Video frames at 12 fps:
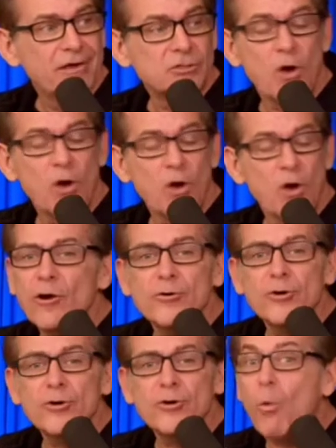So I
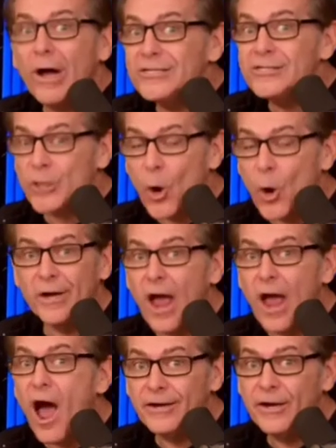don't know what's
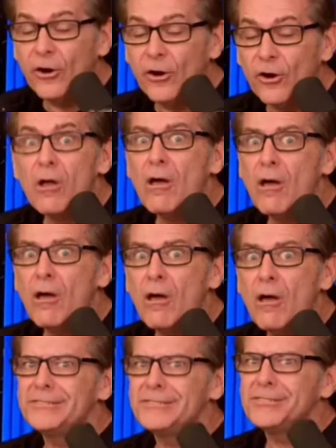going on here,
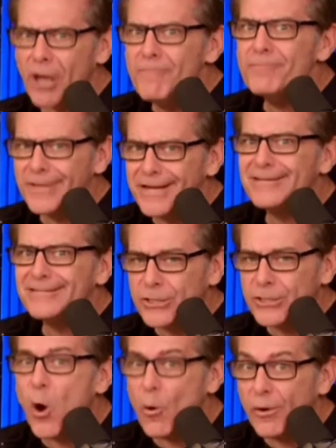but something's
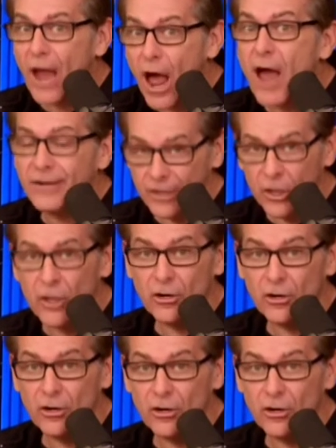going on here.